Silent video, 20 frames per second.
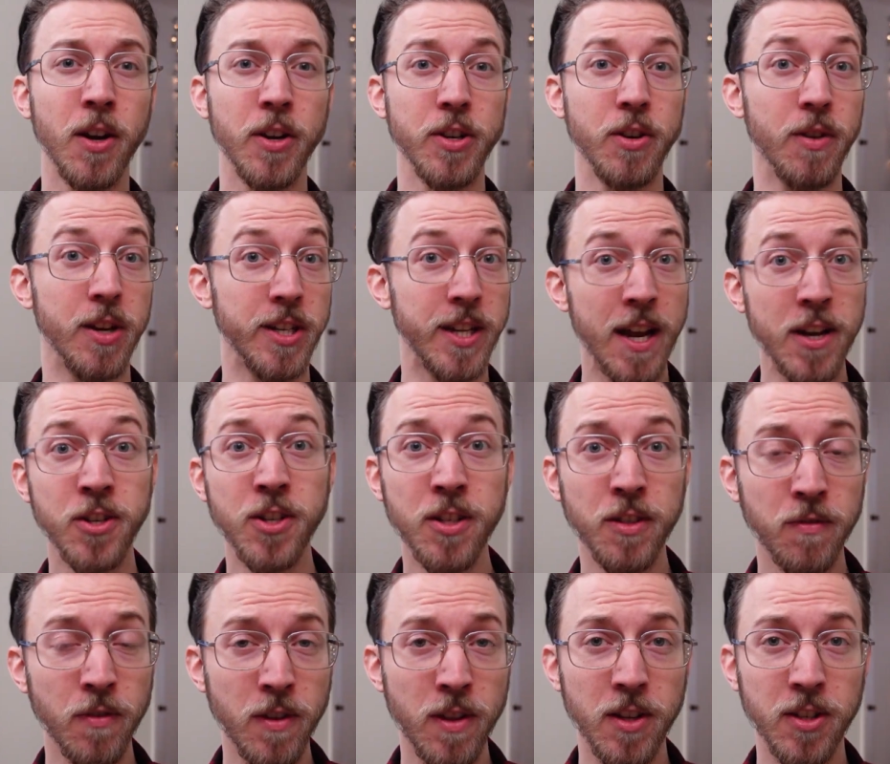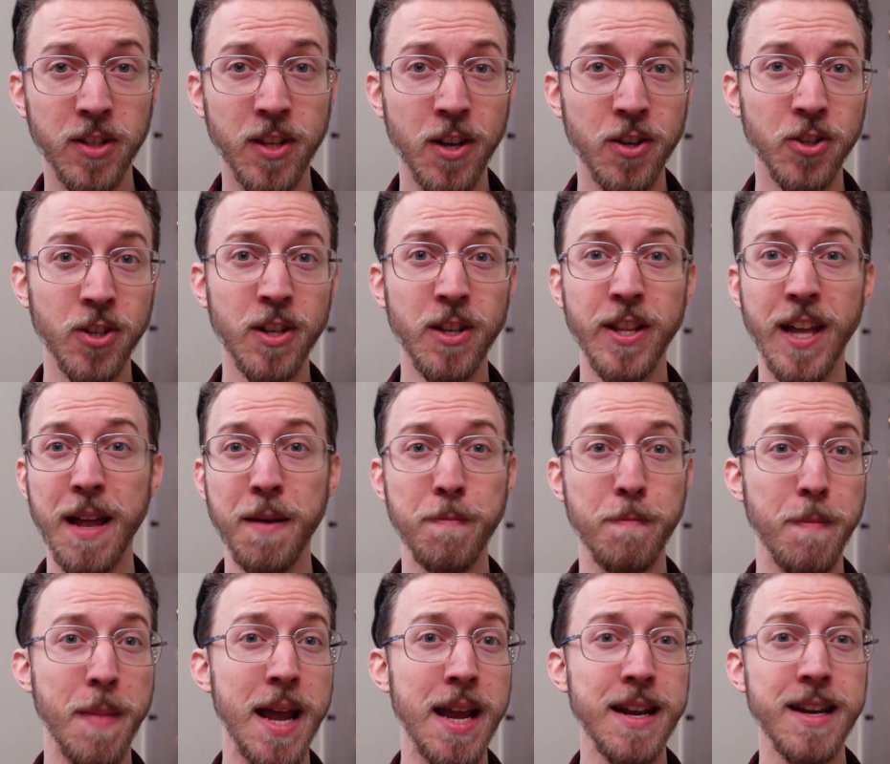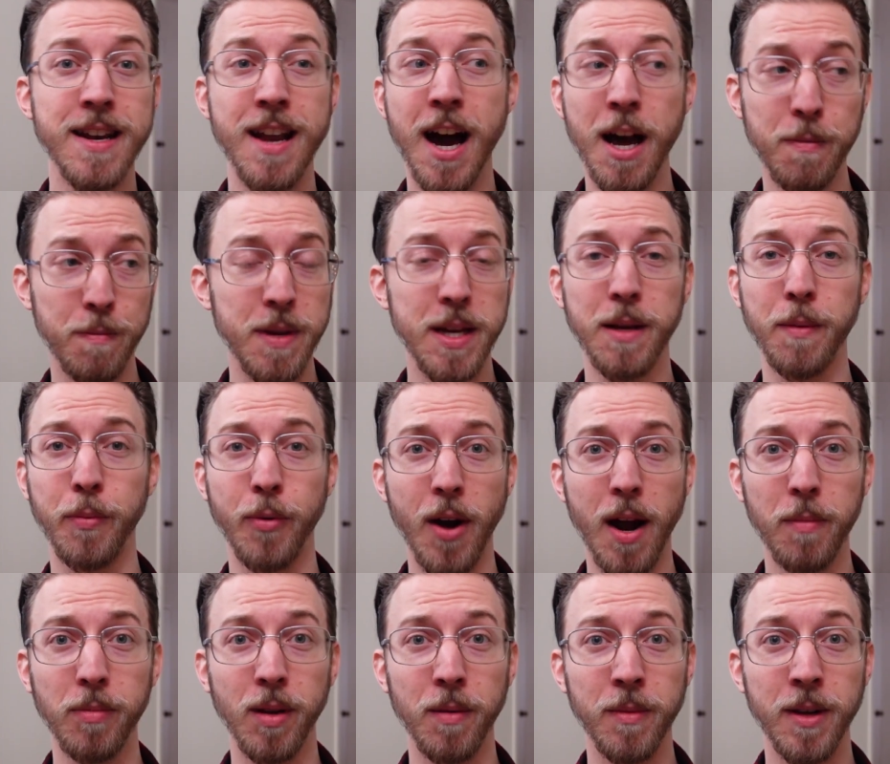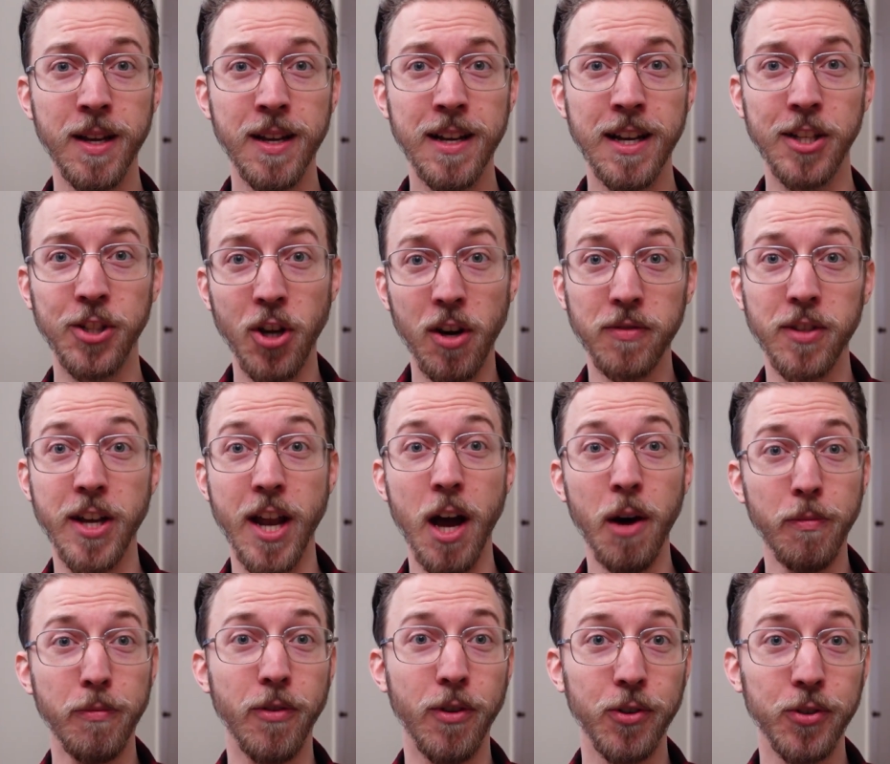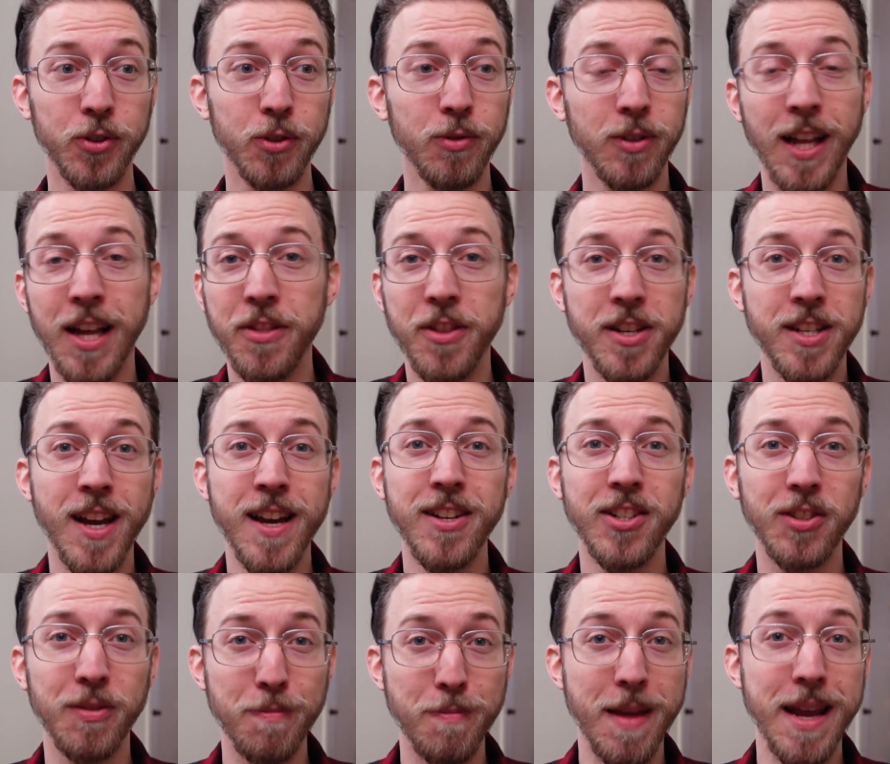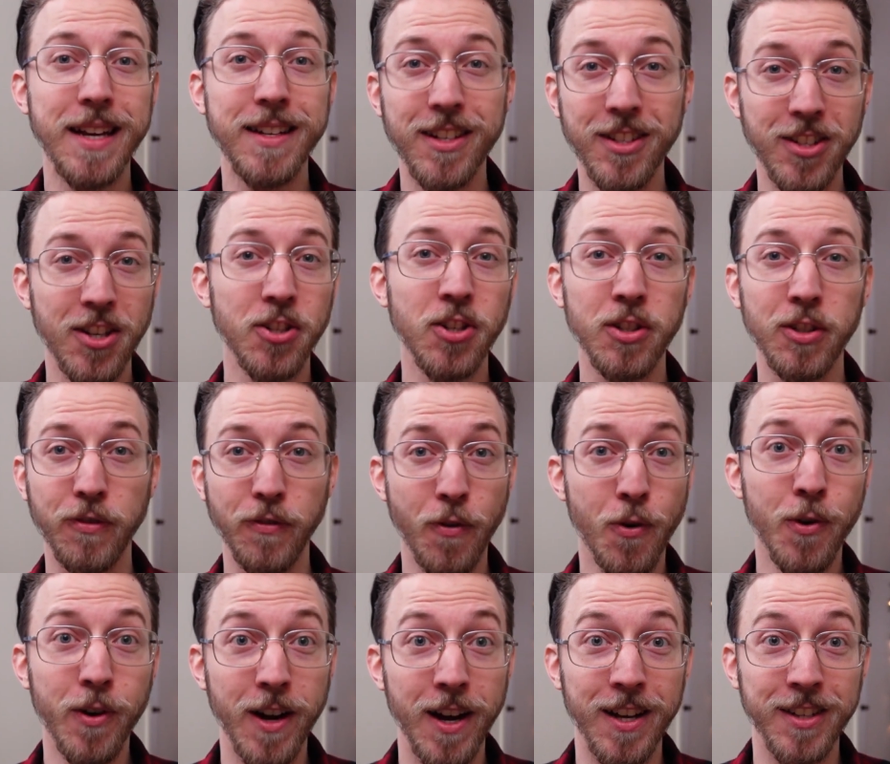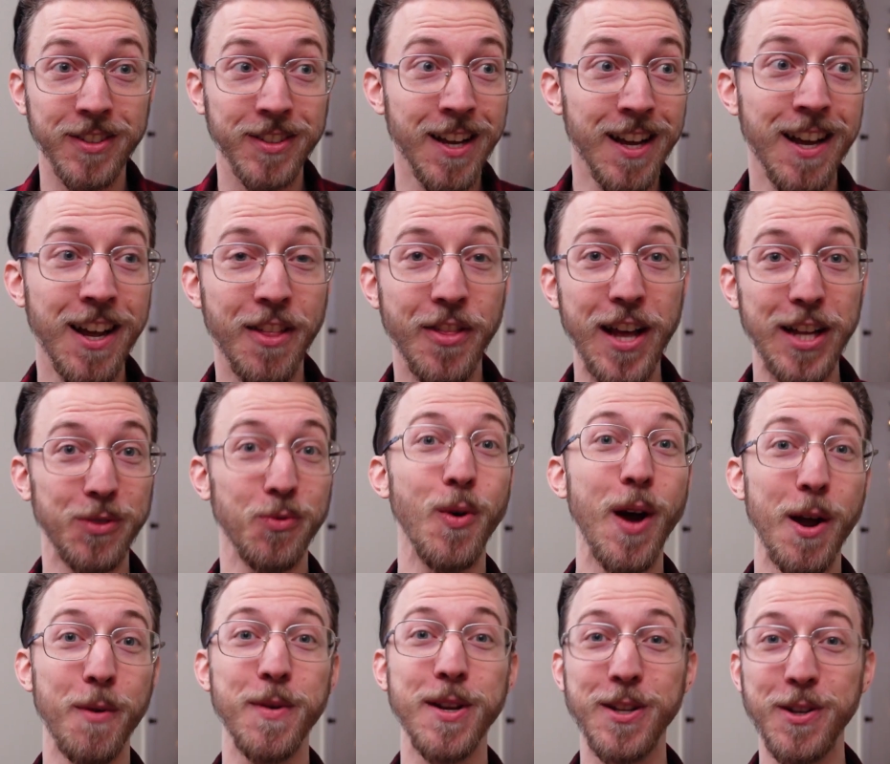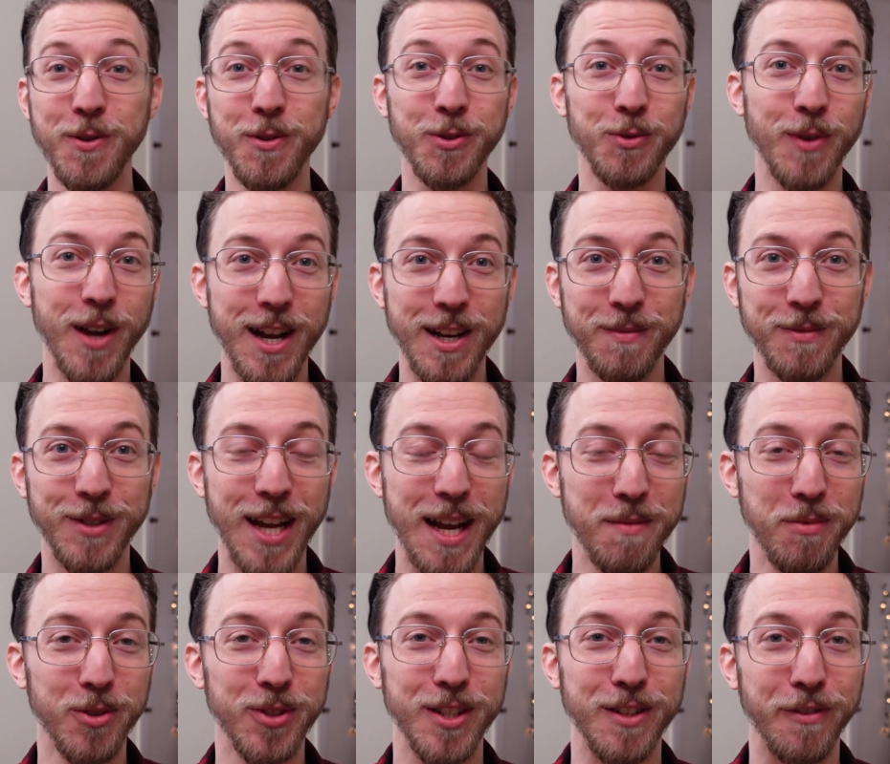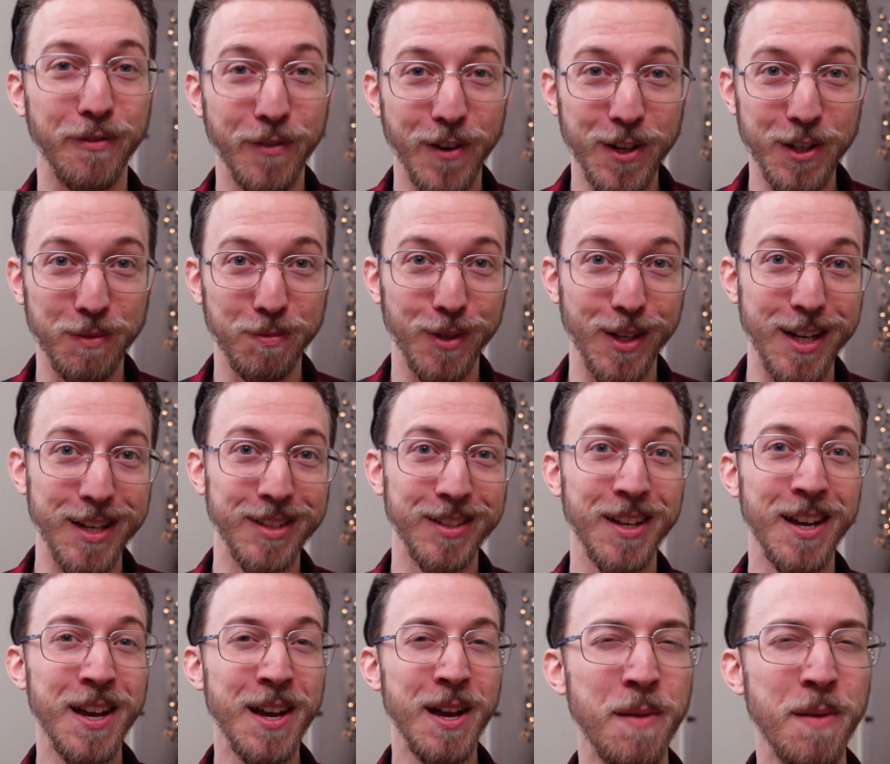on your intentions for this dungeon, that may not be a problem. It's often helpful to let the dice make decisions for us. That's why we use random tables in the first place.